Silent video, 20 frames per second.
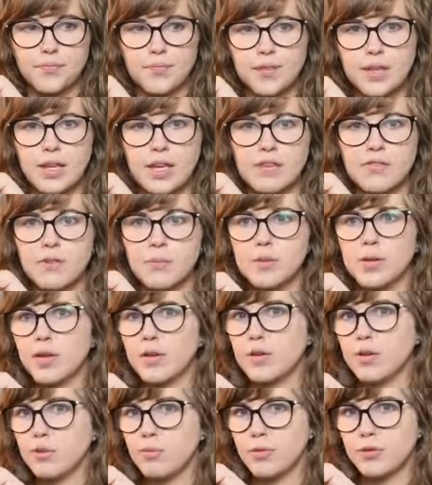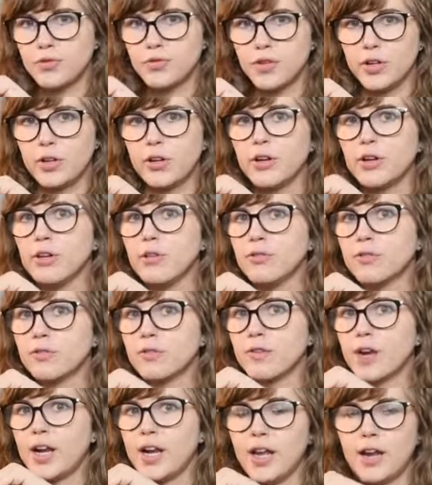if I'm telling you which finger to use in the
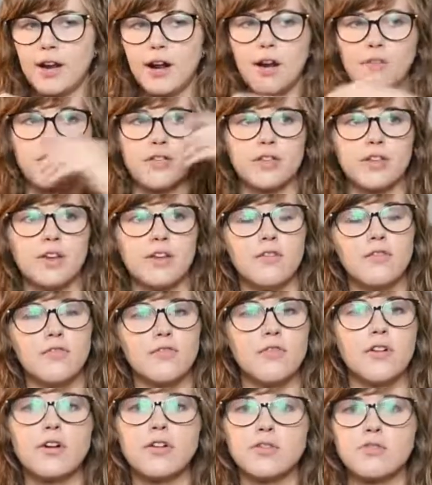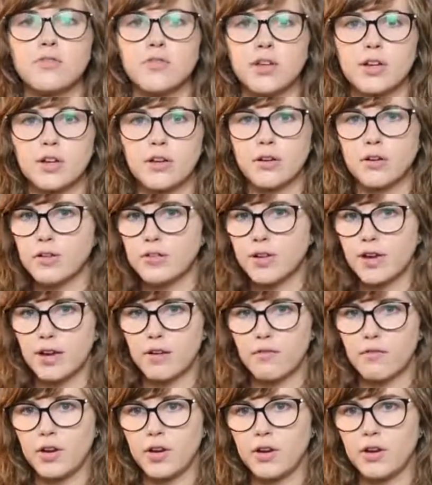right hand, I don't have to say first finger,
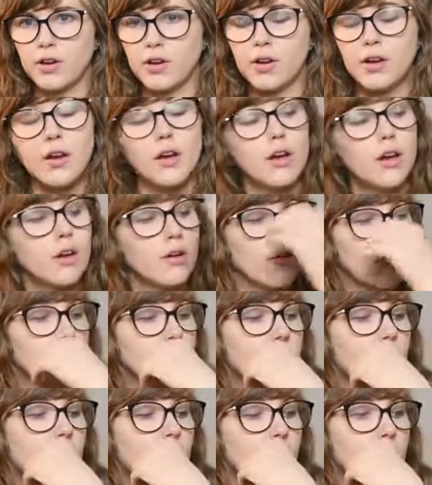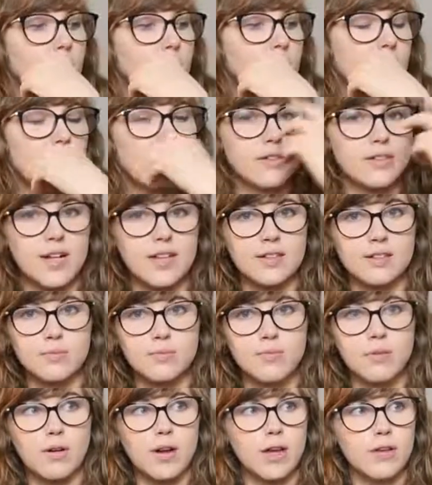second finger, or thumb, because that's
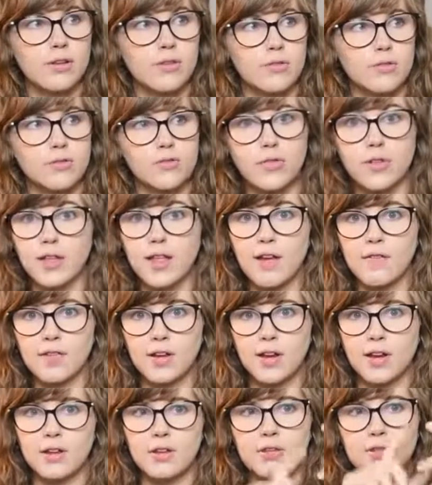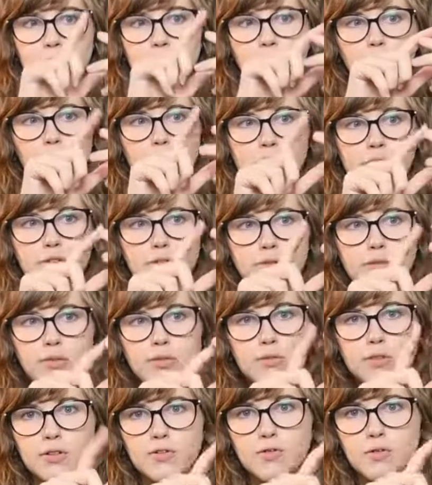what I use for the left hand. I use 1, 2,
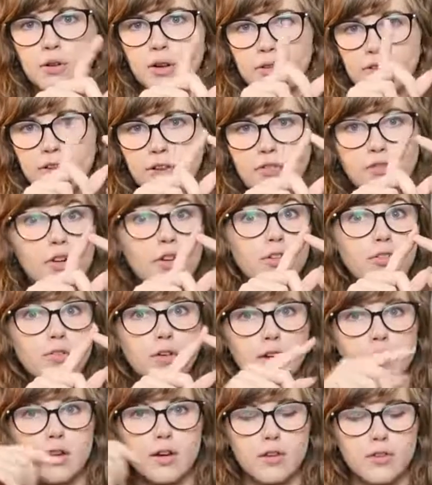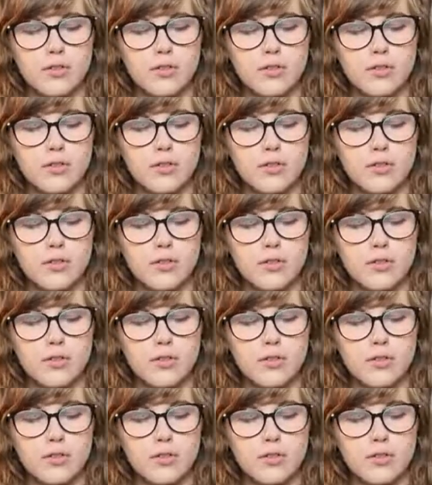3, 4. I'll say first finger.